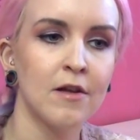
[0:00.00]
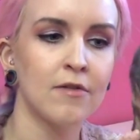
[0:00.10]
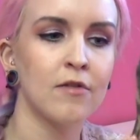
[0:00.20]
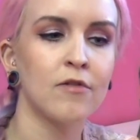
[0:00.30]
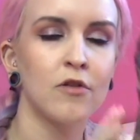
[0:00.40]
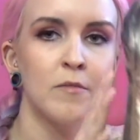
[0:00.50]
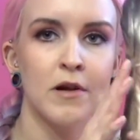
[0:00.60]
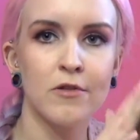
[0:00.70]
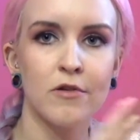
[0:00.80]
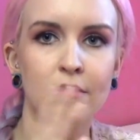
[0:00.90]
to too
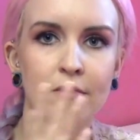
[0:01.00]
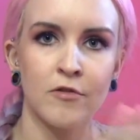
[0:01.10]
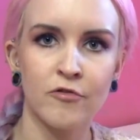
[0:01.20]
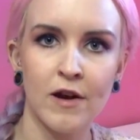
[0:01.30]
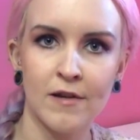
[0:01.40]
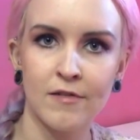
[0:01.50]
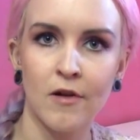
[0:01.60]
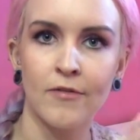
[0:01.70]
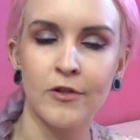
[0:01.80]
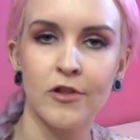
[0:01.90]
much stress
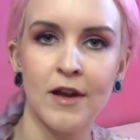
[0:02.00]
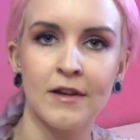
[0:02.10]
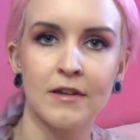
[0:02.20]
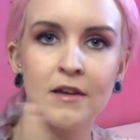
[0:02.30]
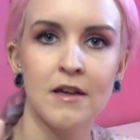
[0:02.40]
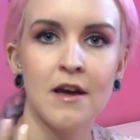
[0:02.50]
on the shank